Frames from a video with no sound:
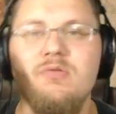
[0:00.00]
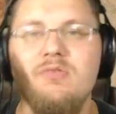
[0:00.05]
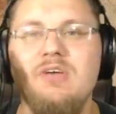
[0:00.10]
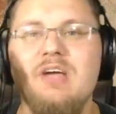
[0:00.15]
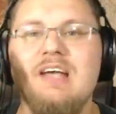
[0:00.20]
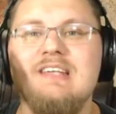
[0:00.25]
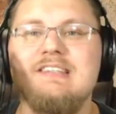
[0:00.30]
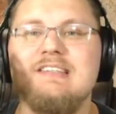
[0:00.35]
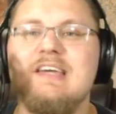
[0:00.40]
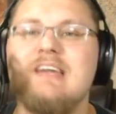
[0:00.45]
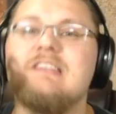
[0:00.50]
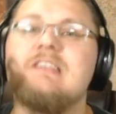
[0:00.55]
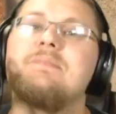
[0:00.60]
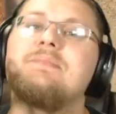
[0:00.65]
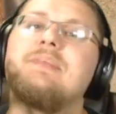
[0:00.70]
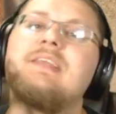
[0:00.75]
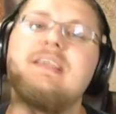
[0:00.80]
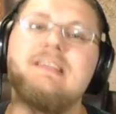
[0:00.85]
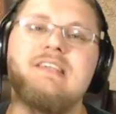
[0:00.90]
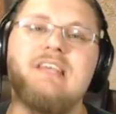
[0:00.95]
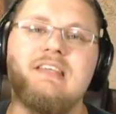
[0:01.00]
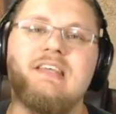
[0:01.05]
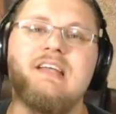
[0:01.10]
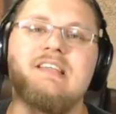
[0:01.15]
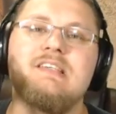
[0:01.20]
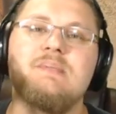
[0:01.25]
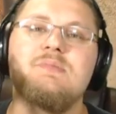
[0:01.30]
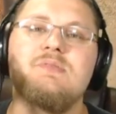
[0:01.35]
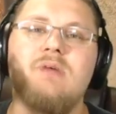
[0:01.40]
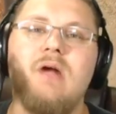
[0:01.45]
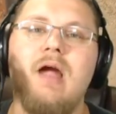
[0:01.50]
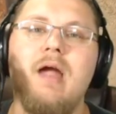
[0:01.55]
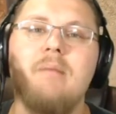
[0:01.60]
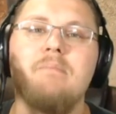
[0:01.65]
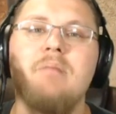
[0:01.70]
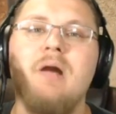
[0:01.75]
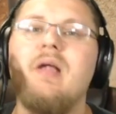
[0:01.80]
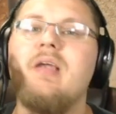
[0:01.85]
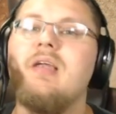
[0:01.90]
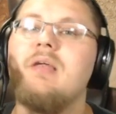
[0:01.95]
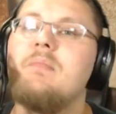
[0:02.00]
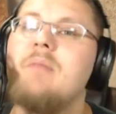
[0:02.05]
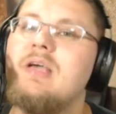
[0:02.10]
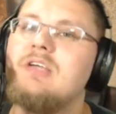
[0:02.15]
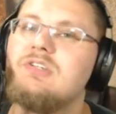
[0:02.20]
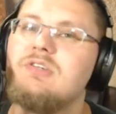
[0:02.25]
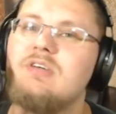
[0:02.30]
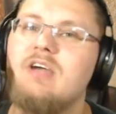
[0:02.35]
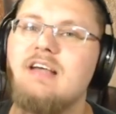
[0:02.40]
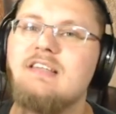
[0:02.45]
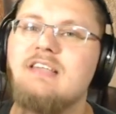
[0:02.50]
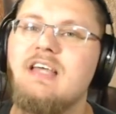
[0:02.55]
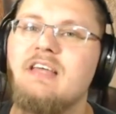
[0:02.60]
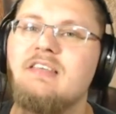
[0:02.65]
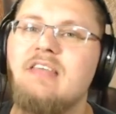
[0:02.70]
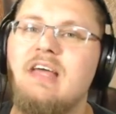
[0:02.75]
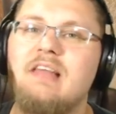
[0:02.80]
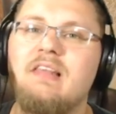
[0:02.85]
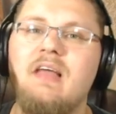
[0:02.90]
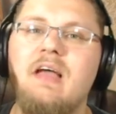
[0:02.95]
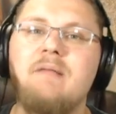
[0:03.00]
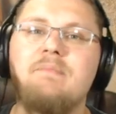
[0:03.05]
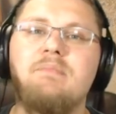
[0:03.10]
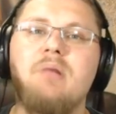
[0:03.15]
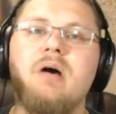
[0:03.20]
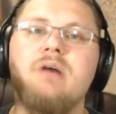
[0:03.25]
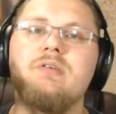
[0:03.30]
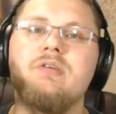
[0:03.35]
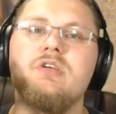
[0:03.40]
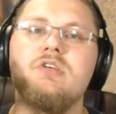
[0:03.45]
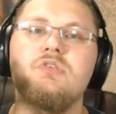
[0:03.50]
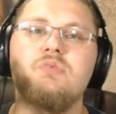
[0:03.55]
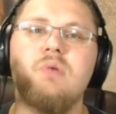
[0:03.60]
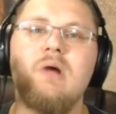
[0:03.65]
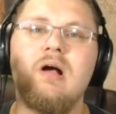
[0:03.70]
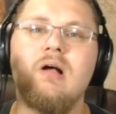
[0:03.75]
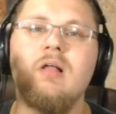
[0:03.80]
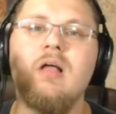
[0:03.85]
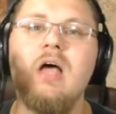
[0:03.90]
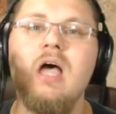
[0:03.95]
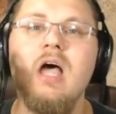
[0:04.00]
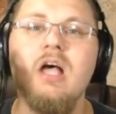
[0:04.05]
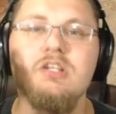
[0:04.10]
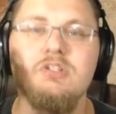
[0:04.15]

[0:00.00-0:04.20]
If you guys liked it, please hit that subscribe button and make sure you guys hit that like button as well